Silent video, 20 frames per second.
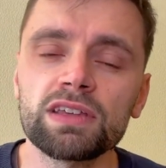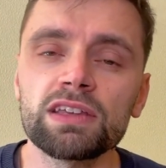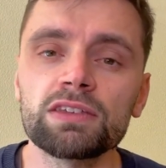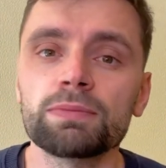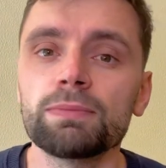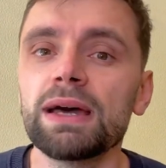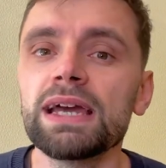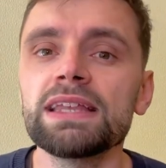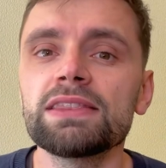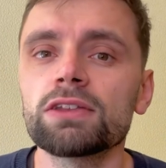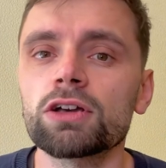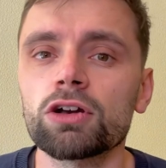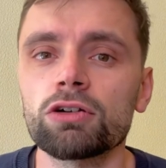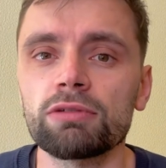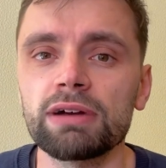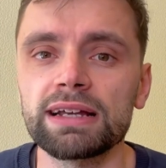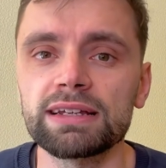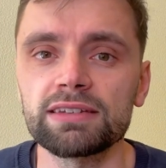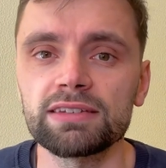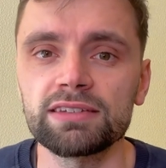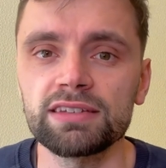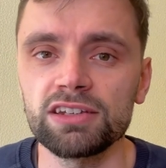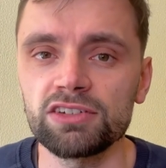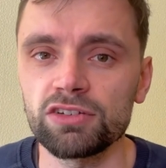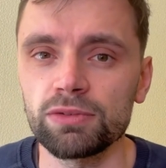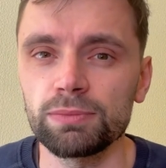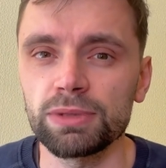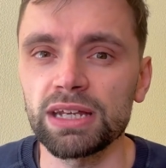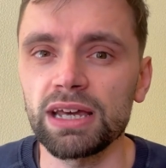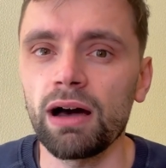has made the correct
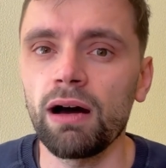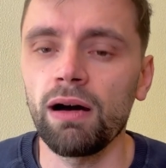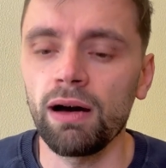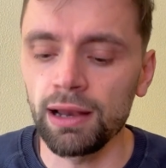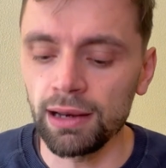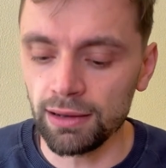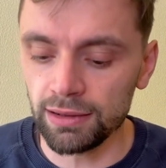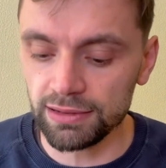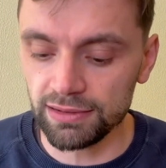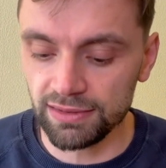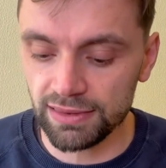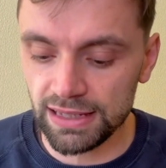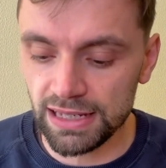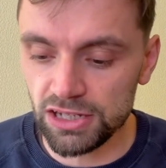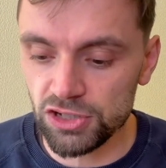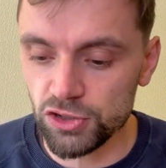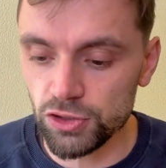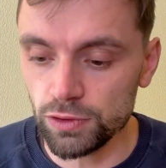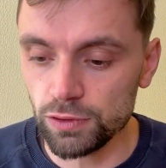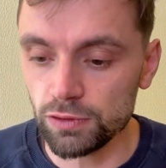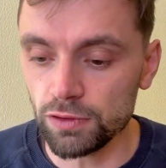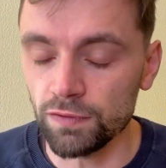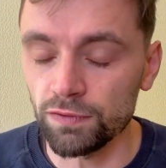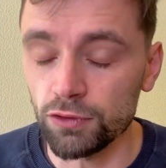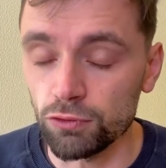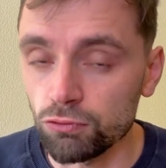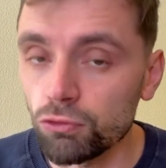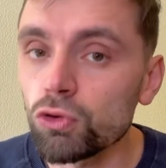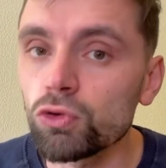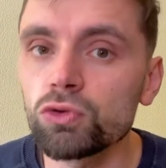decision, but it highlights the issues of
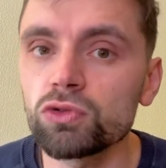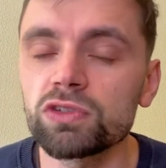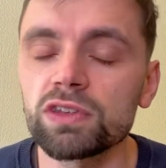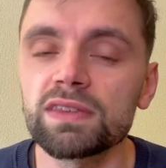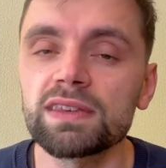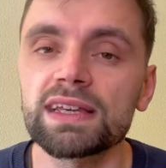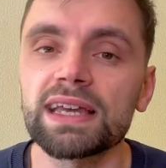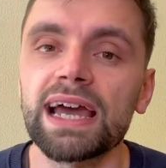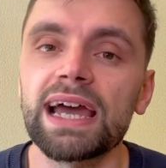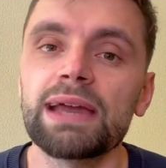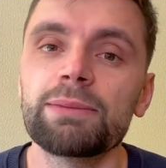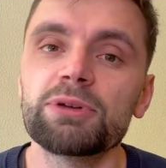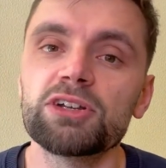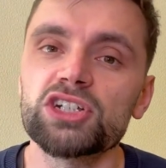the rules in the game,